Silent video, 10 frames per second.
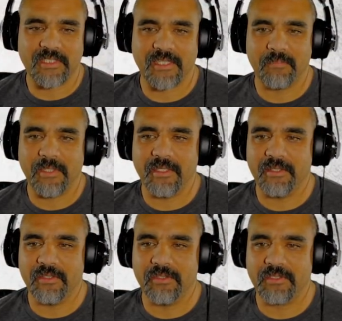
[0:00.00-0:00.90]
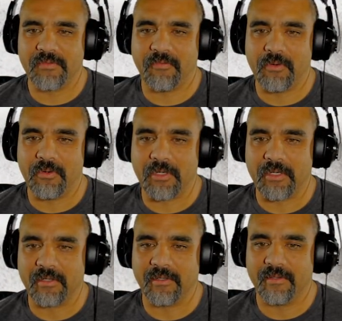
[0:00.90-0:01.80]
going to be used
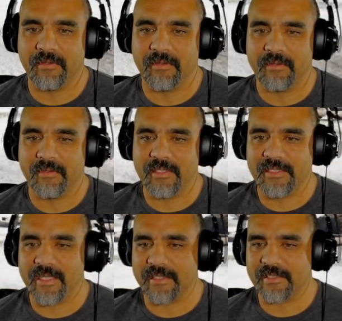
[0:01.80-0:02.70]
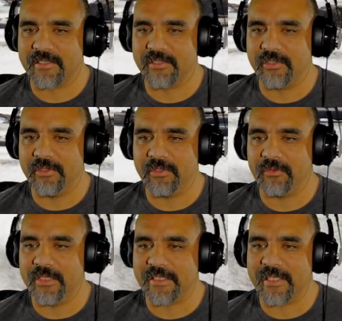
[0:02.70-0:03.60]
for these next 2 to
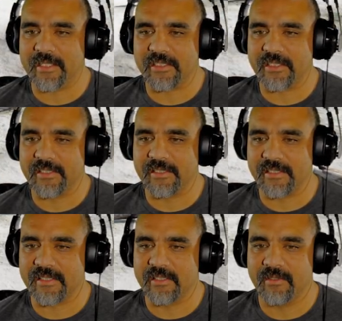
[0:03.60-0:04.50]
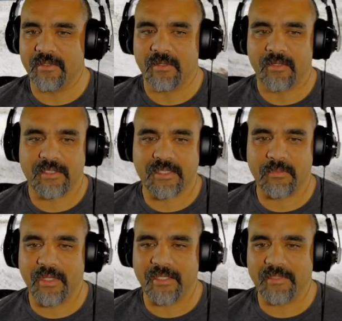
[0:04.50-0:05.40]
3 sections, because I would like to